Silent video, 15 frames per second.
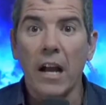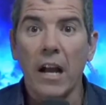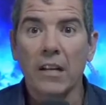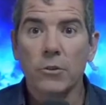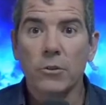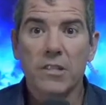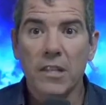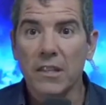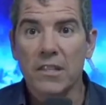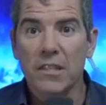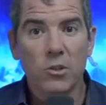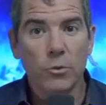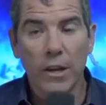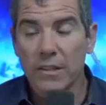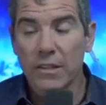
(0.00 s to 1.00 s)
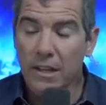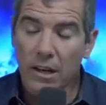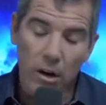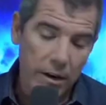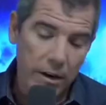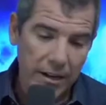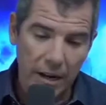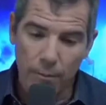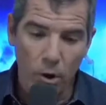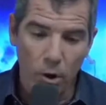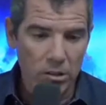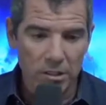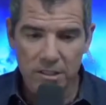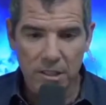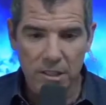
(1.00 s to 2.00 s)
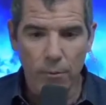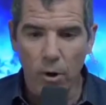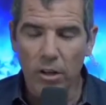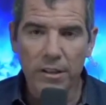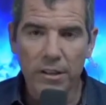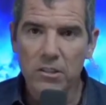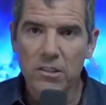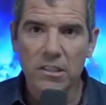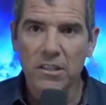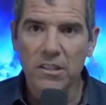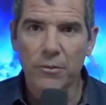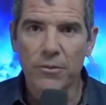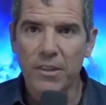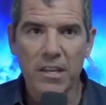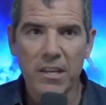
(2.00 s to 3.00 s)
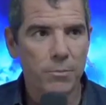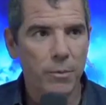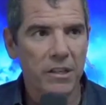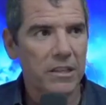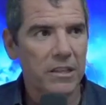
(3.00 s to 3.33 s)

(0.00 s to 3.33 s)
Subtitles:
Doctor said this great thing. All right, I'm all ears to different things,